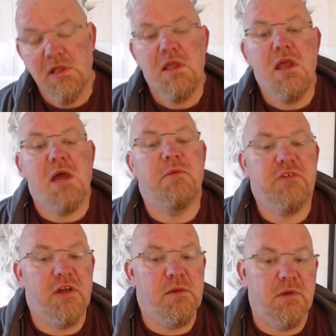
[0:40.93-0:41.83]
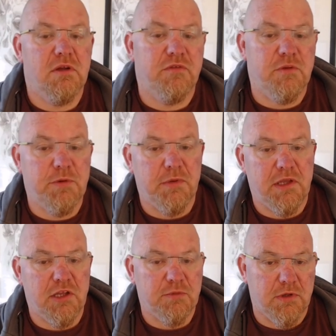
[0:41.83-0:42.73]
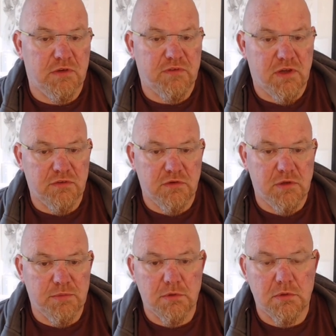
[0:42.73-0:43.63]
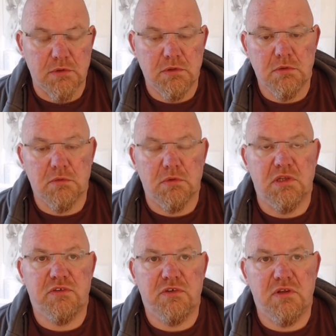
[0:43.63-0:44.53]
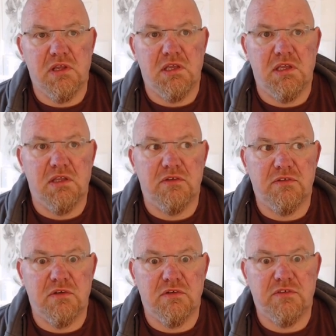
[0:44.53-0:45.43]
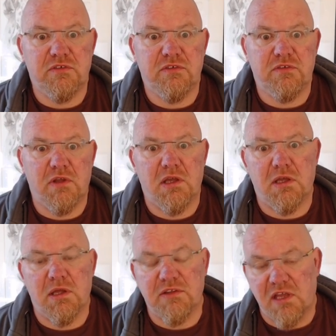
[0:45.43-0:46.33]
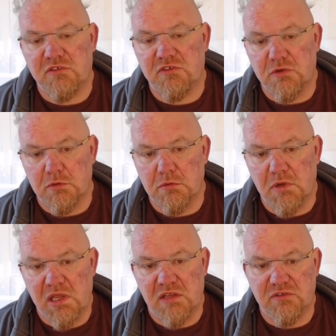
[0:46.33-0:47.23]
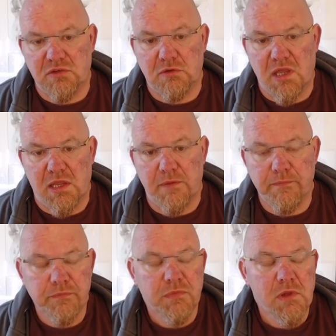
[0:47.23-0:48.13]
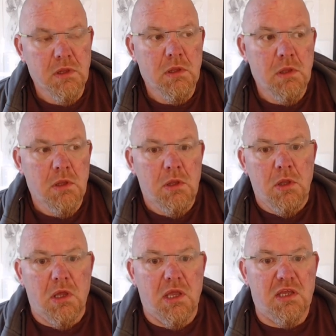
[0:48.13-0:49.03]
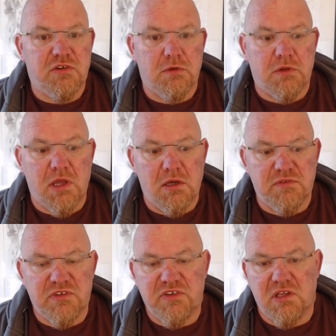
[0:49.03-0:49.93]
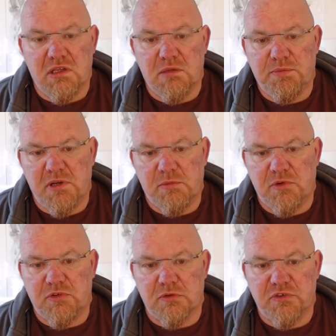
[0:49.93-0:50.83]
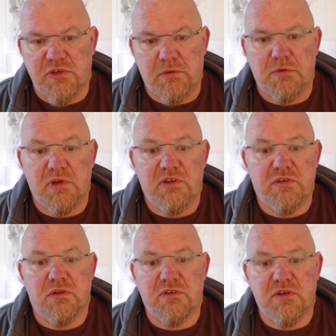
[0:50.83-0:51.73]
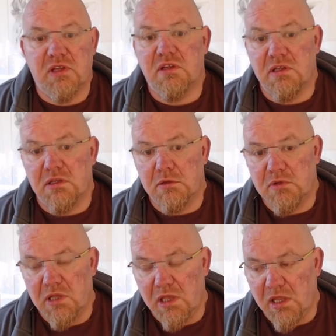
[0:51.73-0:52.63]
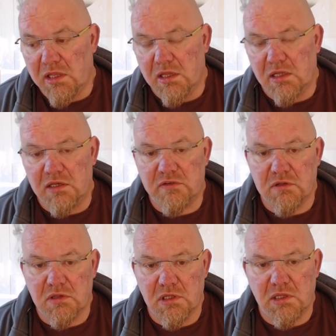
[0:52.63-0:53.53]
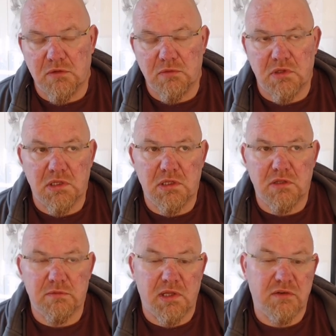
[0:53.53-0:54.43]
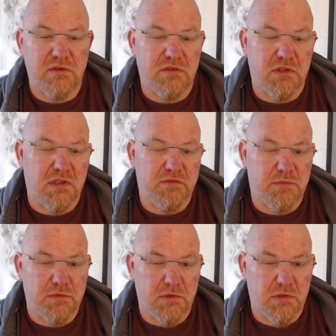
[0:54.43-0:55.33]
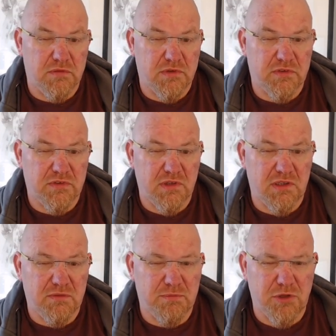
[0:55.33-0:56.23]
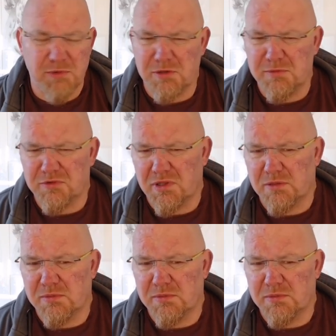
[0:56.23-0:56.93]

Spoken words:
I'm the chairman of the Public Expert Advisory Board, which is attached to ASUK. ASUK oversee pretty much all steroid research in the UK, and it's linked with Leeds, Manchester, Liverpool universities, Birmingham as well, I